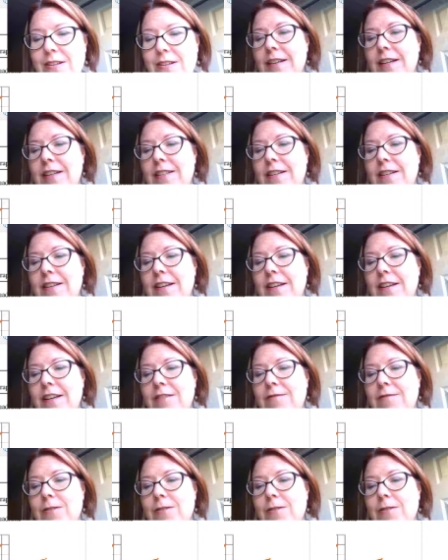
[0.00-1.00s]
it's an
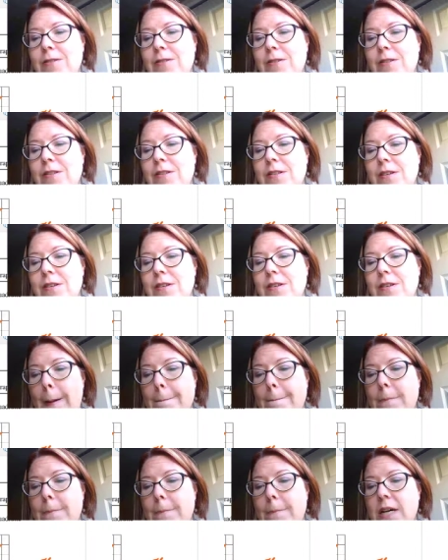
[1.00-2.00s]
inverse,
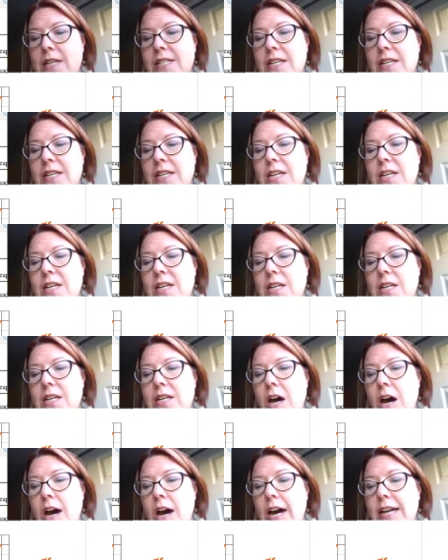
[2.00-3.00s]
but
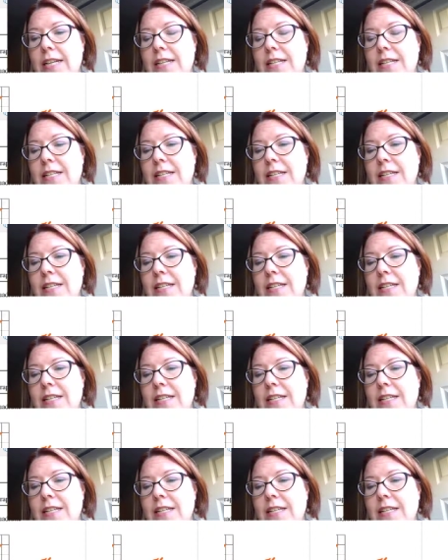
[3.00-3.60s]
not